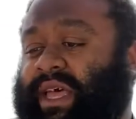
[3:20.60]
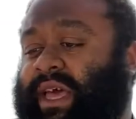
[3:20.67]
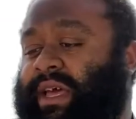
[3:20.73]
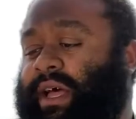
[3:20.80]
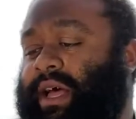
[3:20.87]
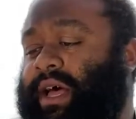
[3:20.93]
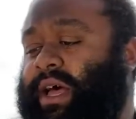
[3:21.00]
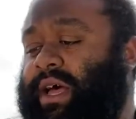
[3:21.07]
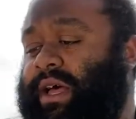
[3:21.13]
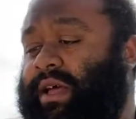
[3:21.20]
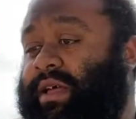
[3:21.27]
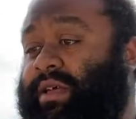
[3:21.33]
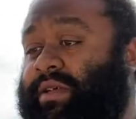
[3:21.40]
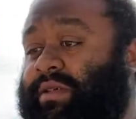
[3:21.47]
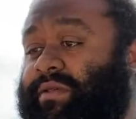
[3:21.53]
like a,
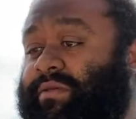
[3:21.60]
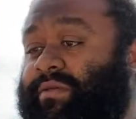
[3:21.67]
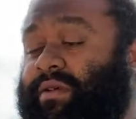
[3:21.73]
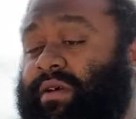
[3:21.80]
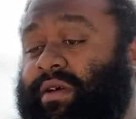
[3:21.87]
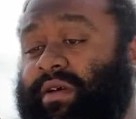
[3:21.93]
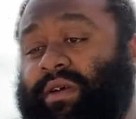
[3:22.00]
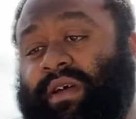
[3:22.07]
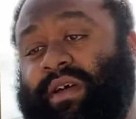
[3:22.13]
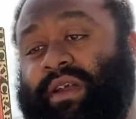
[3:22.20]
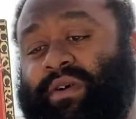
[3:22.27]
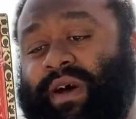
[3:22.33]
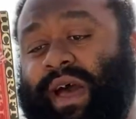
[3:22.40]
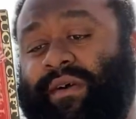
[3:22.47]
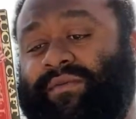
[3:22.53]
it
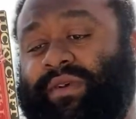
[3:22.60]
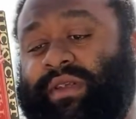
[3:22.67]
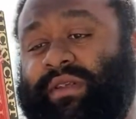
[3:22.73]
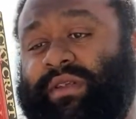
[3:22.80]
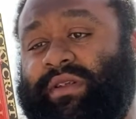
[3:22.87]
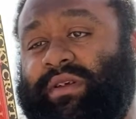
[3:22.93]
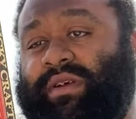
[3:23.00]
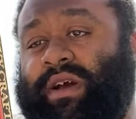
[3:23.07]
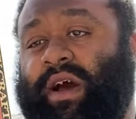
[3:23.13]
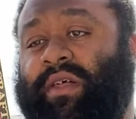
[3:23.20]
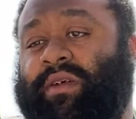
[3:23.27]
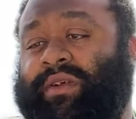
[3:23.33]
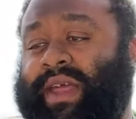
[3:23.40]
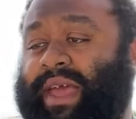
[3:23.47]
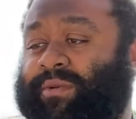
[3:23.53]
don't have a
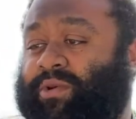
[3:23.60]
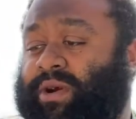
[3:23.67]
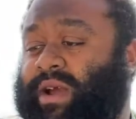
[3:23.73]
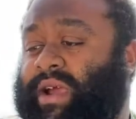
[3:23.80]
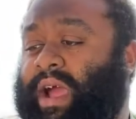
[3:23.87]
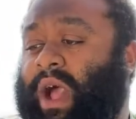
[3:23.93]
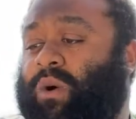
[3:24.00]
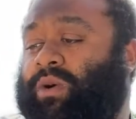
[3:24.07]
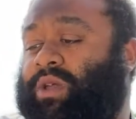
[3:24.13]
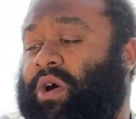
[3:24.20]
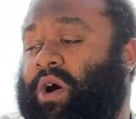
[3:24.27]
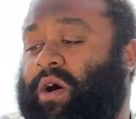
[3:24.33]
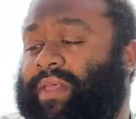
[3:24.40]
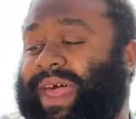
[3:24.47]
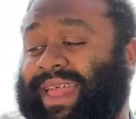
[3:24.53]
color name on here. I would
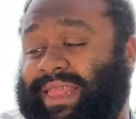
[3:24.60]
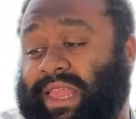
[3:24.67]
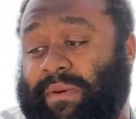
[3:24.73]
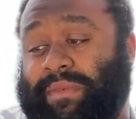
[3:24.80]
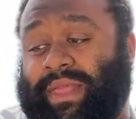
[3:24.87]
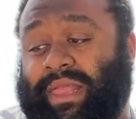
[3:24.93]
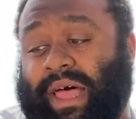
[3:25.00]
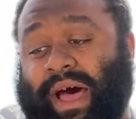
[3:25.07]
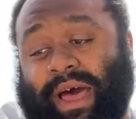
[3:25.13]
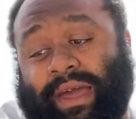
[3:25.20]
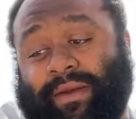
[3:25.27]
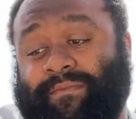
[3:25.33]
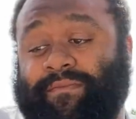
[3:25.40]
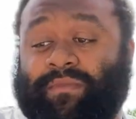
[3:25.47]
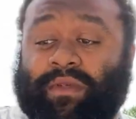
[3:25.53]
call that lemon
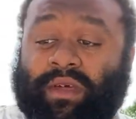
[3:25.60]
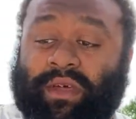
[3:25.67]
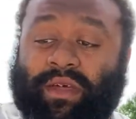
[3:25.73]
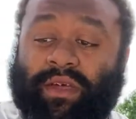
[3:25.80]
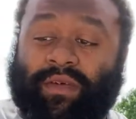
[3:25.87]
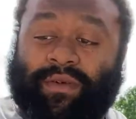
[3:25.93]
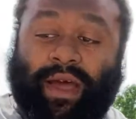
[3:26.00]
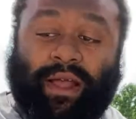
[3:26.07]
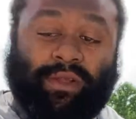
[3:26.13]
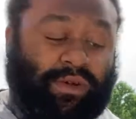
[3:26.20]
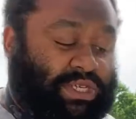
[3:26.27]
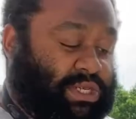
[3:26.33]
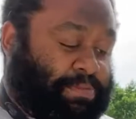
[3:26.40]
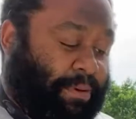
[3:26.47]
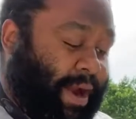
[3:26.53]
lime. Got a little
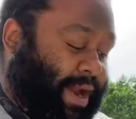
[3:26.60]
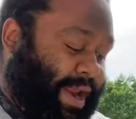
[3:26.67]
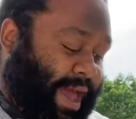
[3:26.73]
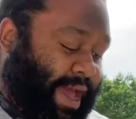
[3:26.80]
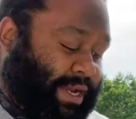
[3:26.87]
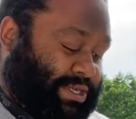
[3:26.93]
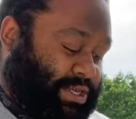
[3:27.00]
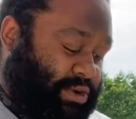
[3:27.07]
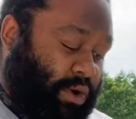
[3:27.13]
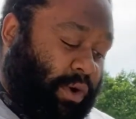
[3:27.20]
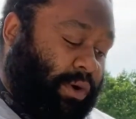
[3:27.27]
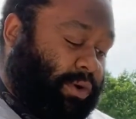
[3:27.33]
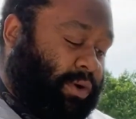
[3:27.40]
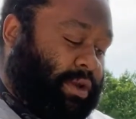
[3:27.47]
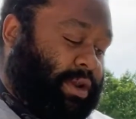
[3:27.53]
Sprite action
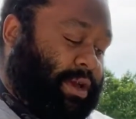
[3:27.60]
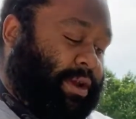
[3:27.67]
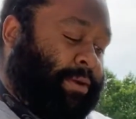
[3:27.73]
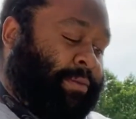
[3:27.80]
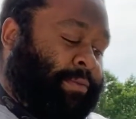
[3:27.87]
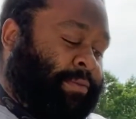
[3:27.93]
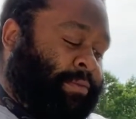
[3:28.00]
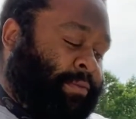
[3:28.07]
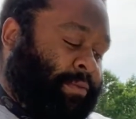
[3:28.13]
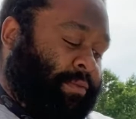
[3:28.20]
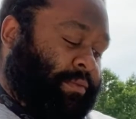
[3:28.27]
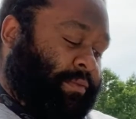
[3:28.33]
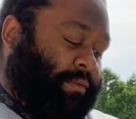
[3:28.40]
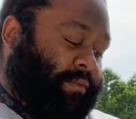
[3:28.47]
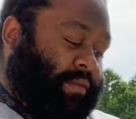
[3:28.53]
going on there.
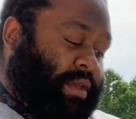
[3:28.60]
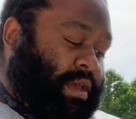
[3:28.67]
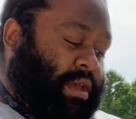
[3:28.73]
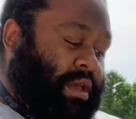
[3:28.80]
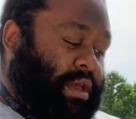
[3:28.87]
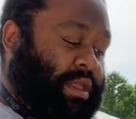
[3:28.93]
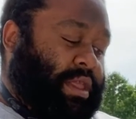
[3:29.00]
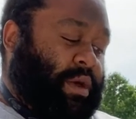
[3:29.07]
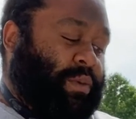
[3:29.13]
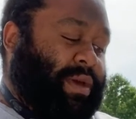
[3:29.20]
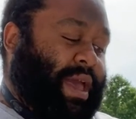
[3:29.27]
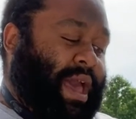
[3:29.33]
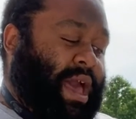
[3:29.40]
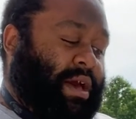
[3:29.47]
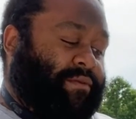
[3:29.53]
And then we
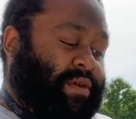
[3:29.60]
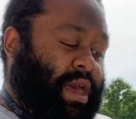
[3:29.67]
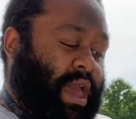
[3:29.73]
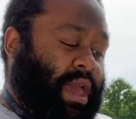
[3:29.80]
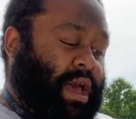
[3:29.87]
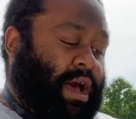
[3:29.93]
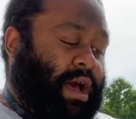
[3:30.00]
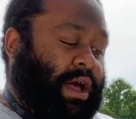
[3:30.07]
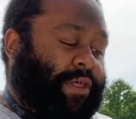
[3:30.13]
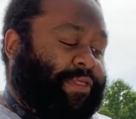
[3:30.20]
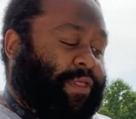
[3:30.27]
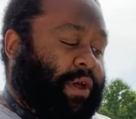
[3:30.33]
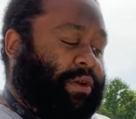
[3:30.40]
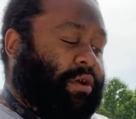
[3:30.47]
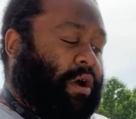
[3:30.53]
have a uh,
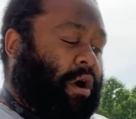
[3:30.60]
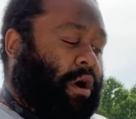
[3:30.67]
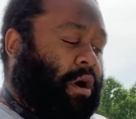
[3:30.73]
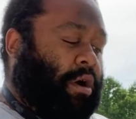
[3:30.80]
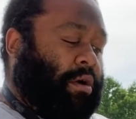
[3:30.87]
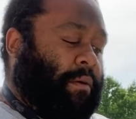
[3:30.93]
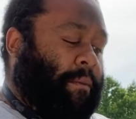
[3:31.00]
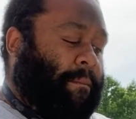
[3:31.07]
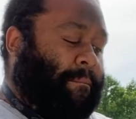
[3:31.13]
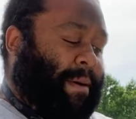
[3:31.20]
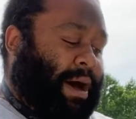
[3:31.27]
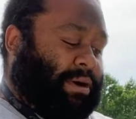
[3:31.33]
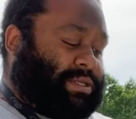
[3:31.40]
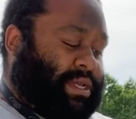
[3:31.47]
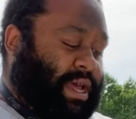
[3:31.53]
Thunderhawk
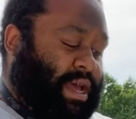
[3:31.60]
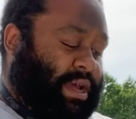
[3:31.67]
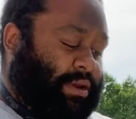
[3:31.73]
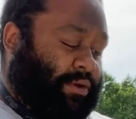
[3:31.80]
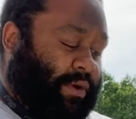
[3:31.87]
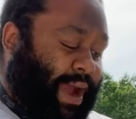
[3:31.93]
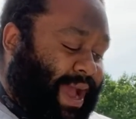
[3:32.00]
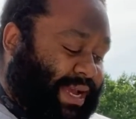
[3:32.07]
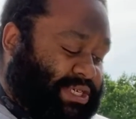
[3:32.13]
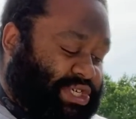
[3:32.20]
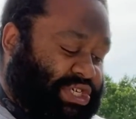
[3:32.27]
mouse head grass